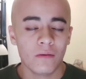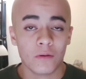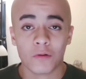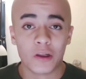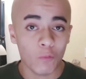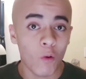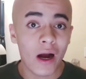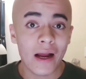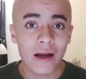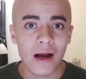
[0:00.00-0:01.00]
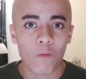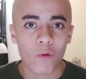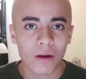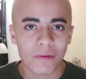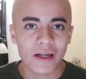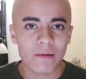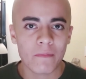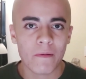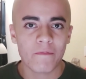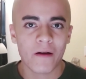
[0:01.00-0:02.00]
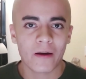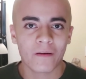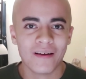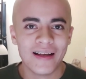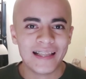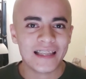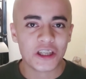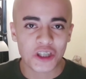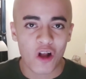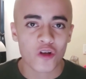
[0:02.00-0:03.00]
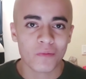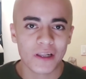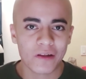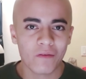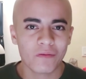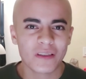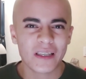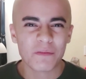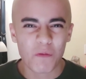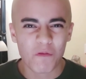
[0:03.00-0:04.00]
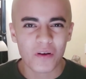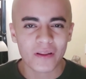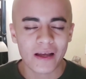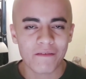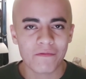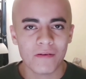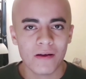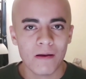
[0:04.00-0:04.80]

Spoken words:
The reason why I want to be an MMA fighter, to challenge myself, to live a fun life,